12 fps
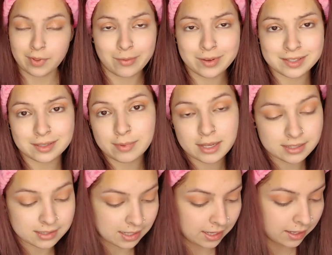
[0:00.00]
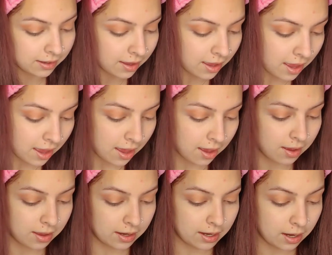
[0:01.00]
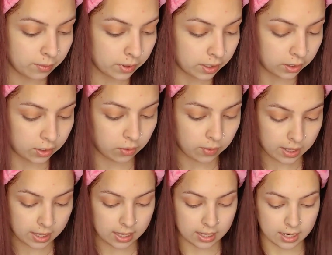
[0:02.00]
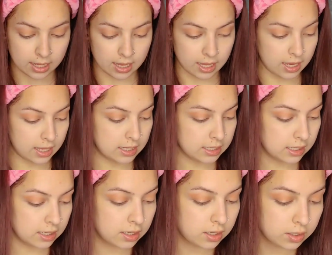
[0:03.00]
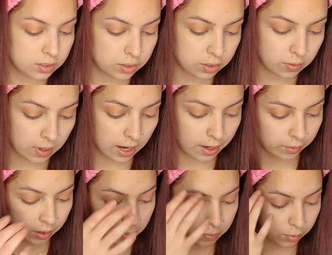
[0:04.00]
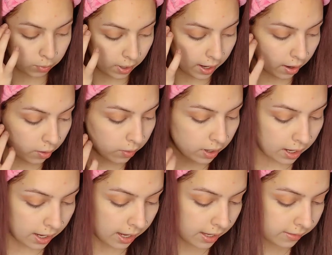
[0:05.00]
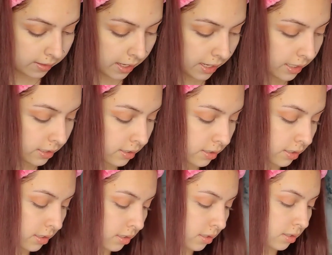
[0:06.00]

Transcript: always the best thing. Now we're gonna go in and do our brow highlight